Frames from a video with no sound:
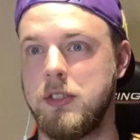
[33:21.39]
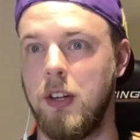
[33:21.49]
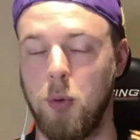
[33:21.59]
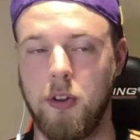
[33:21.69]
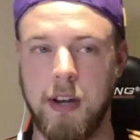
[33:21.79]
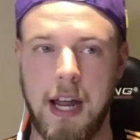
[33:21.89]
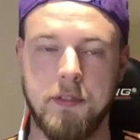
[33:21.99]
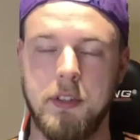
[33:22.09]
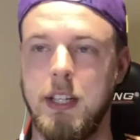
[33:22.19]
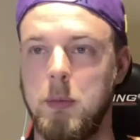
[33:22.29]
more than
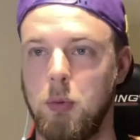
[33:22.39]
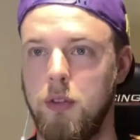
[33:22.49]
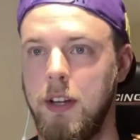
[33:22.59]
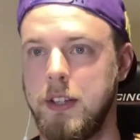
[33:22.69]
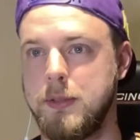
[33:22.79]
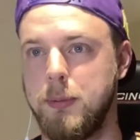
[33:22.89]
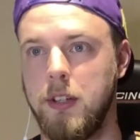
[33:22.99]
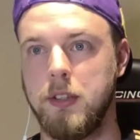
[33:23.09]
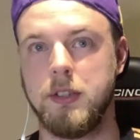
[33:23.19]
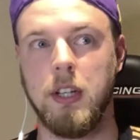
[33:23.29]
half the team were Juventus
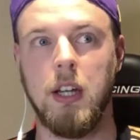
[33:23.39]
players.